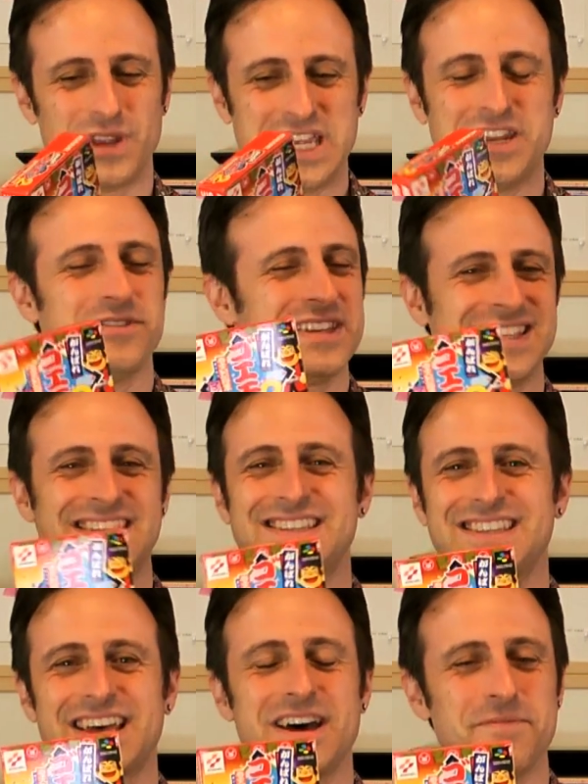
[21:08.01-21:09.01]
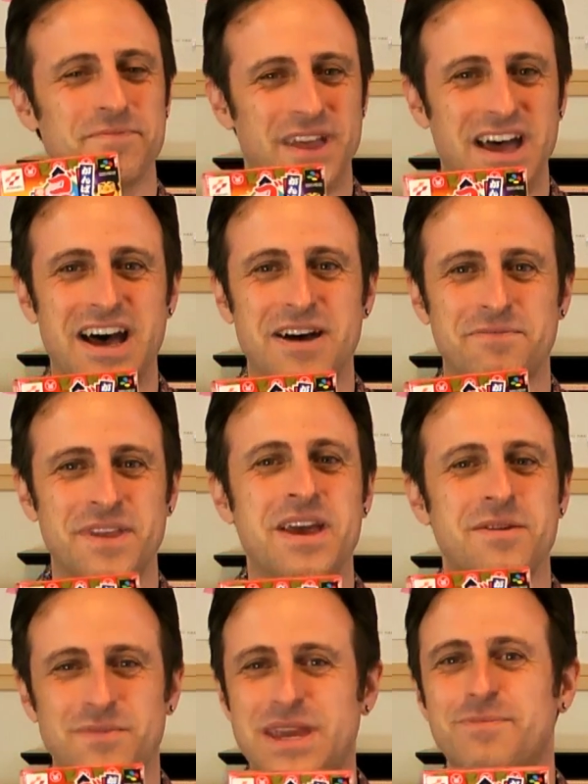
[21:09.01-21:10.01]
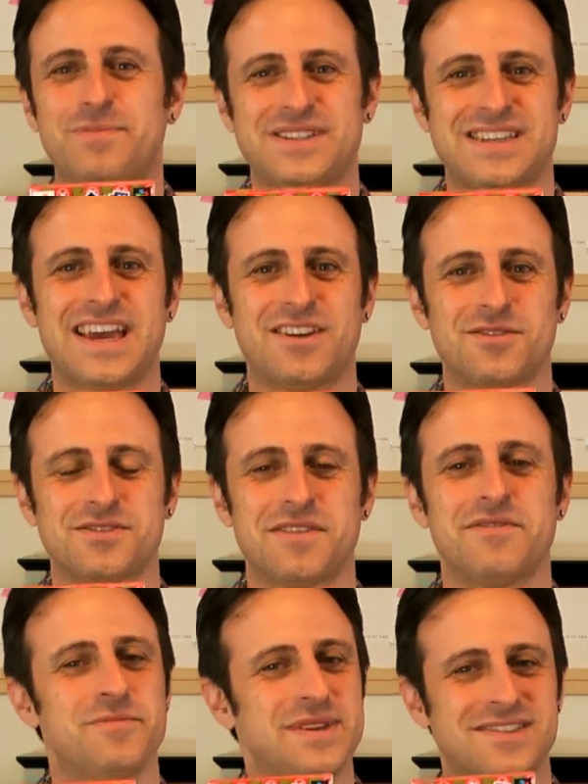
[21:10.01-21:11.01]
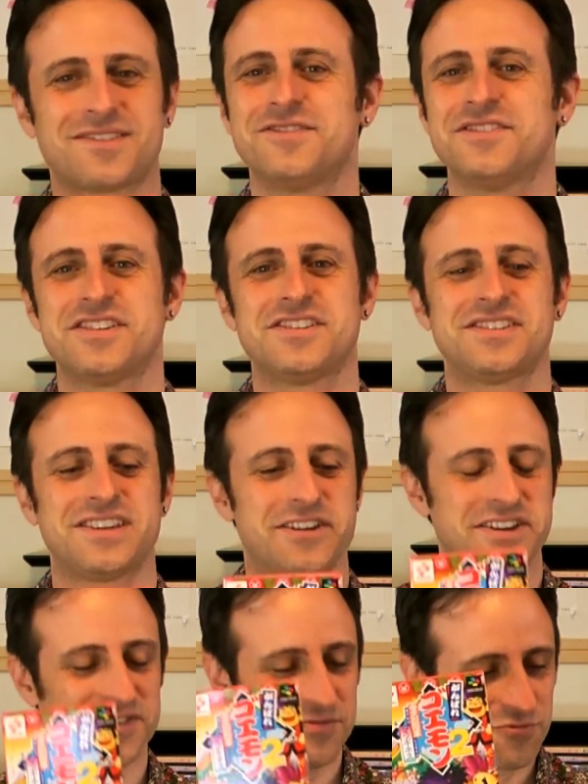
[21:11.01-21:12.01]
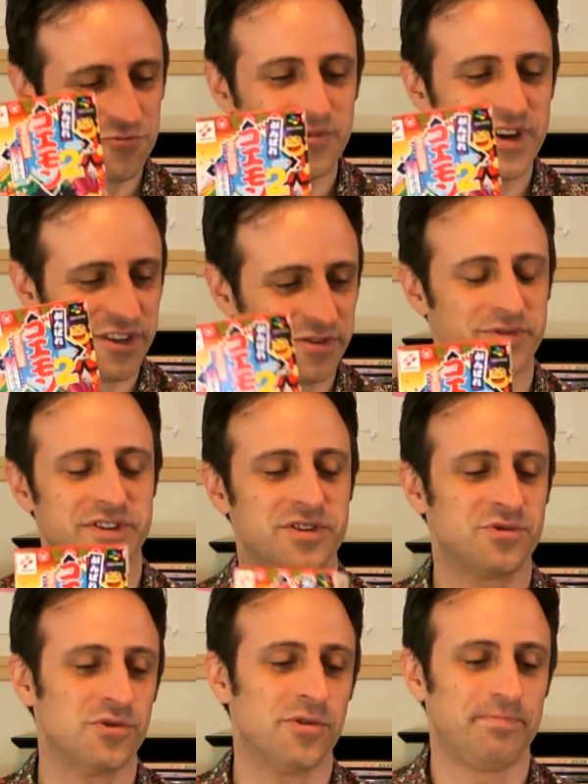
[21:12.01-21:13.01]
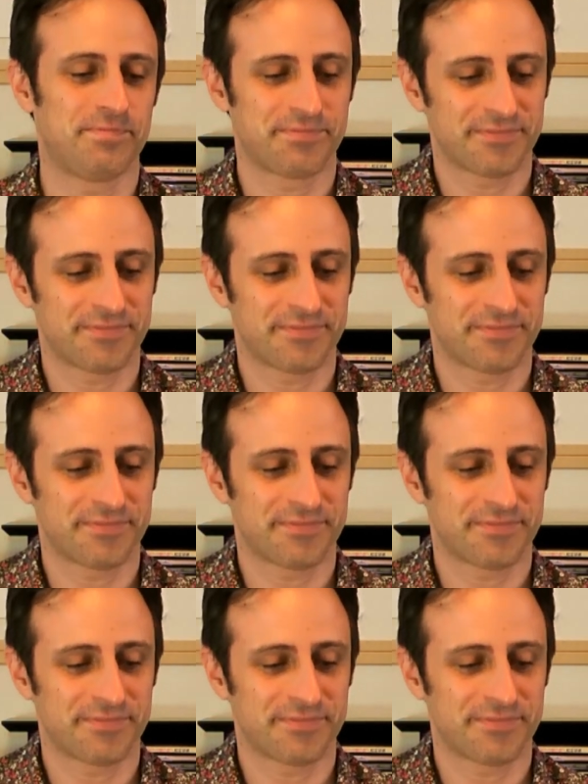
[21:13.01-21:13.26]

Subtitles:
this is the meat and potatoes of the Mystical Ninja series. Really, really cool.